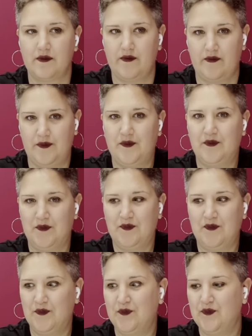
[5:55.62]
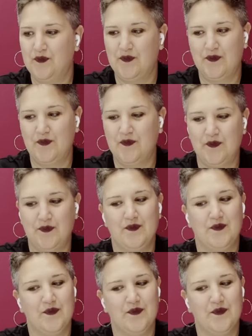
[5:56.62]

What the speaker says: [no speech]